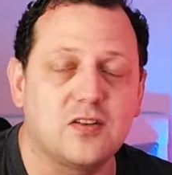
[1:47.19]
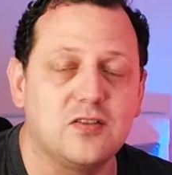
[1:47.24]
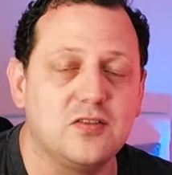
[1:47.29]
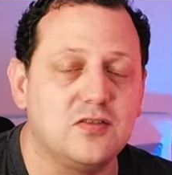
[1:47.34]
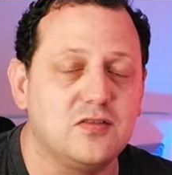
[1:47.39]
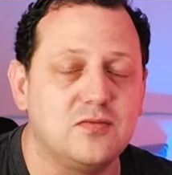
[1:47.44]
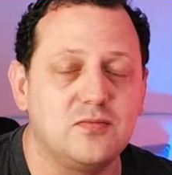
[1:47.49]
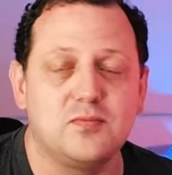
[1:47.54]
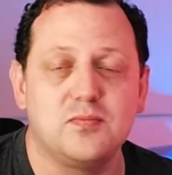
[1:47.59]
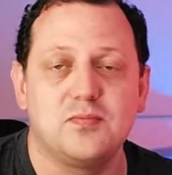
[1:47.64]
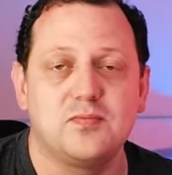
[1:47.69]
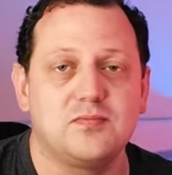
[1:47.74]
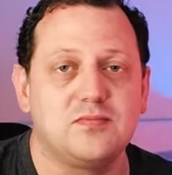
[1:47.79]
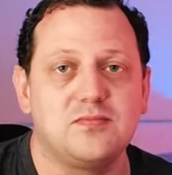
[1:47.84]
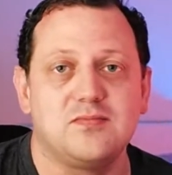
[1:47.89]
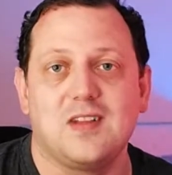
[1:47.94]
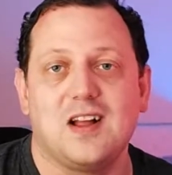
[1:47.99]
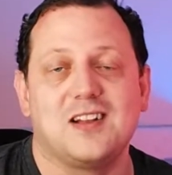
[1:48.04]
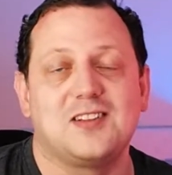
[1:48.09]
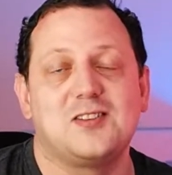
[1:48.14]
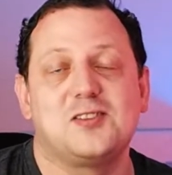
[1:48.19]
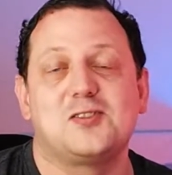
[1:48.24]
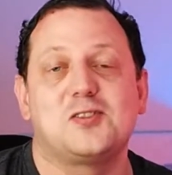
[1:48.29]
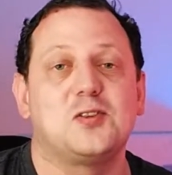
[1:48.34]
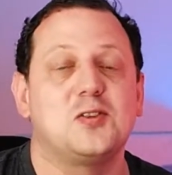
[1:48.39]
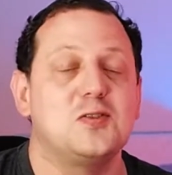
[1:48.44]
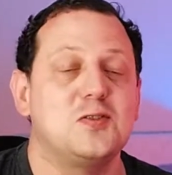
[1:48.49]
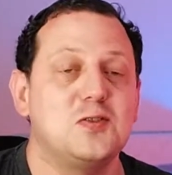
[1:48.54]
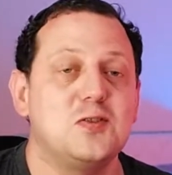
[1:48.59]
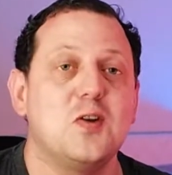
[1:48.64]
I just
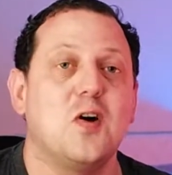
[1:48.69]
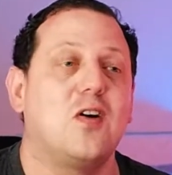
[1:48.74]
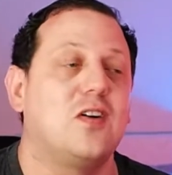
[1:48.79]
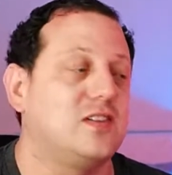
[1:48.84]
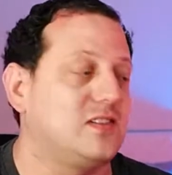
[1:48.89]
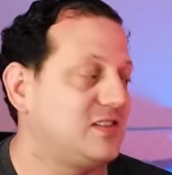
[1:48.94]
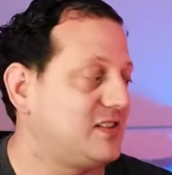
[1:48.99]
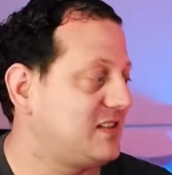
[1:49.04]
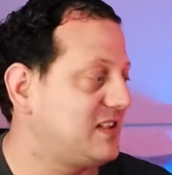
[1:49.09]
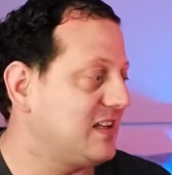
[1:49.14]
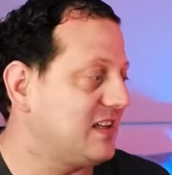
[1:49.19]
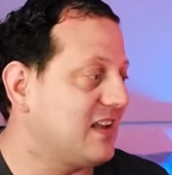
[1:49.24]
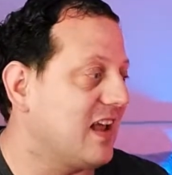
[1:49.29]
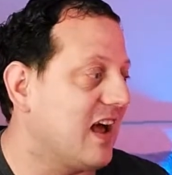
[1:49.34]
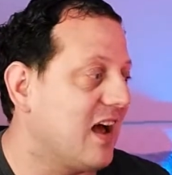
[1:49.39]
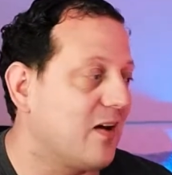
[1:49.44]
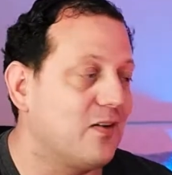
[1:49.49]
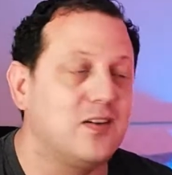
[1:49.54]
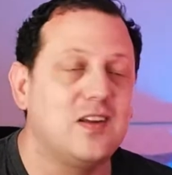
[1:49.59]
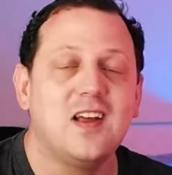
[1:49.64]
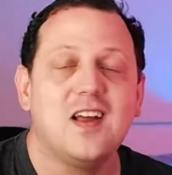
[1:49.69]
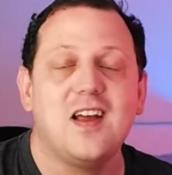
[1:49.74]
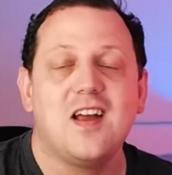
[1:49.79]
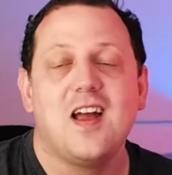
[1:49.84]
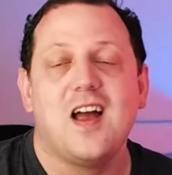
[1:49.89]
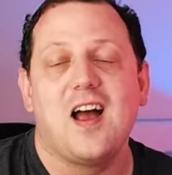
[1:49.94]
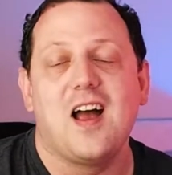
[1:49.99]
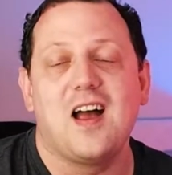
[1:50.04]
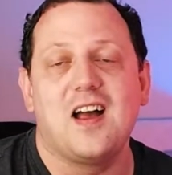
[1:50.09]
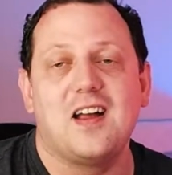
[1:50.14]
could not sit down
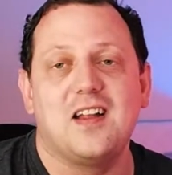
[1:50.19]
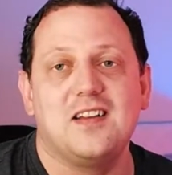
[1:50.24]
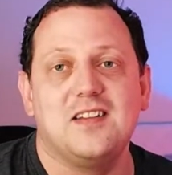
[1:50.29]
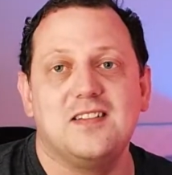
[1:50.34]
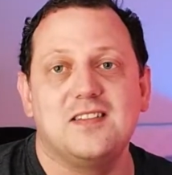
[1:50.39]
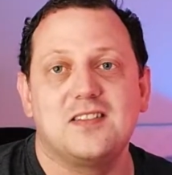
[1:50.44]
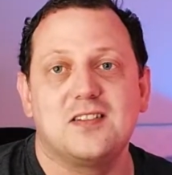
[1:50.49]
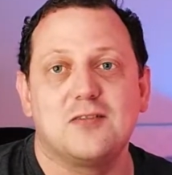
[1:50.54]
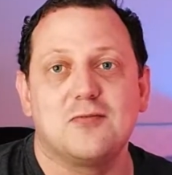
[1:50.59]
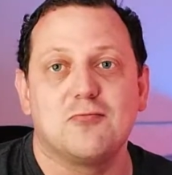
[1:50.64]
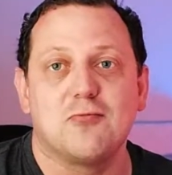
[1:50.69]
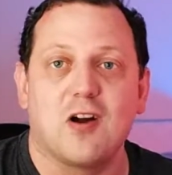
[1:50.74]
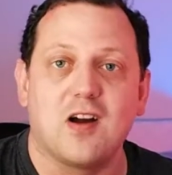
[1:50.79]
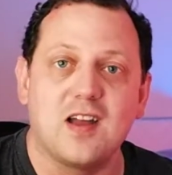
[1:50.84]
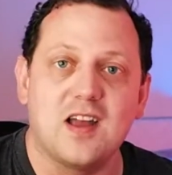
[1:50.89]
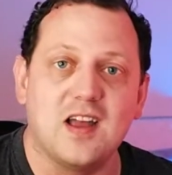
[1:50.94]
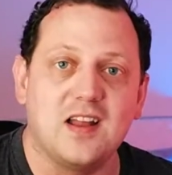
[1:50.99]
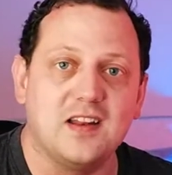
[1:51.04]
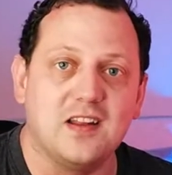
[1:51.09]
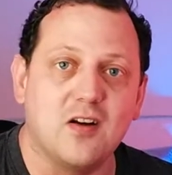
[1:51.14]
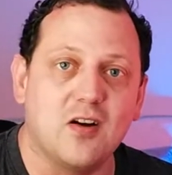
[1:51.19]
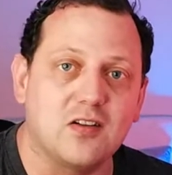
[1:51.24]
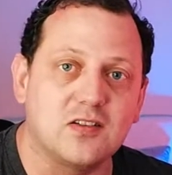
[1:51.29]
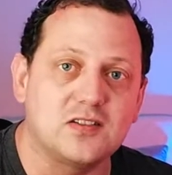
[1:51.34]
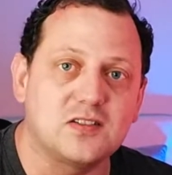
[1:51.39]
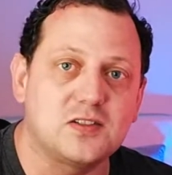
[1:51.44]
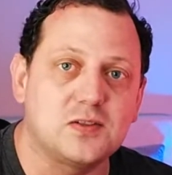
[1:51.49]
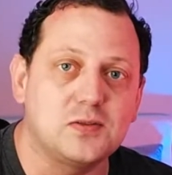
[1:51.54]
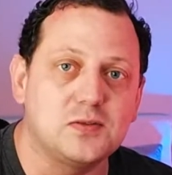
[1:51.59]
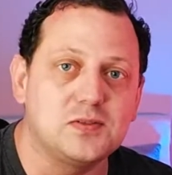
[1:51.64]
and write any
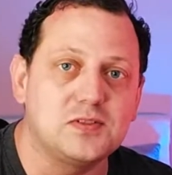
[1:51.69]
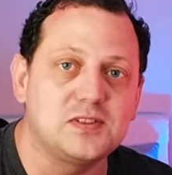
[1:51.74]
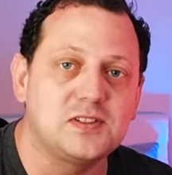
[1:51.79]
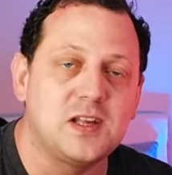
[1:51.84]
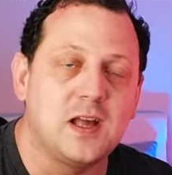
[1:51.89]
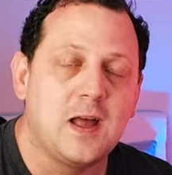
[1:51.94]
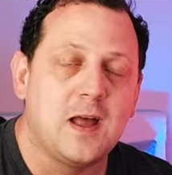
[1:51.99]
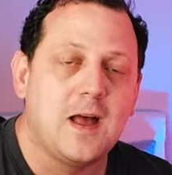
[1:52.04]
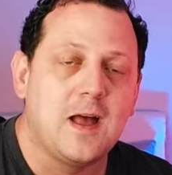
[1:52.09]
articles.